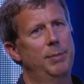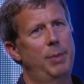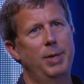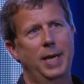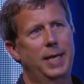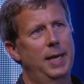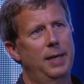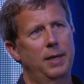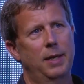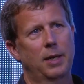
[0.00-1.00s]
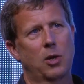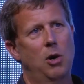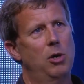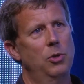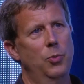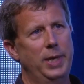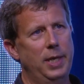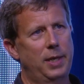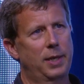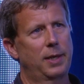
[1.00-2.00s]
I mean, I get a call a
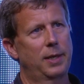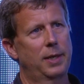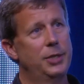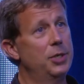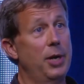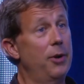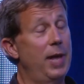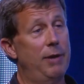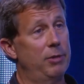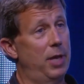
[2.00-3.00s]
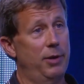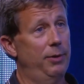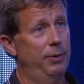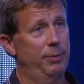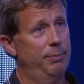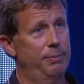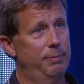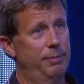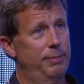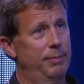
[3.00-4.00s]
week. As you know, I don't have a lot of
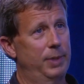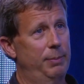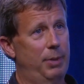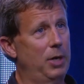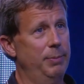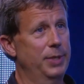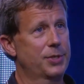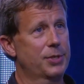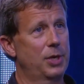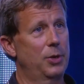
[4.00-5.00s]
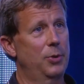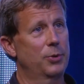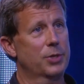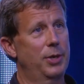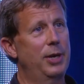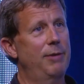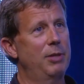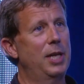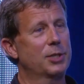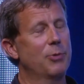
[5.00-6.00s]
apartments, so I don't have a
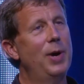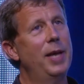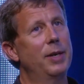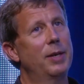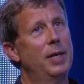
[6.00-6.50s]
lot to rent,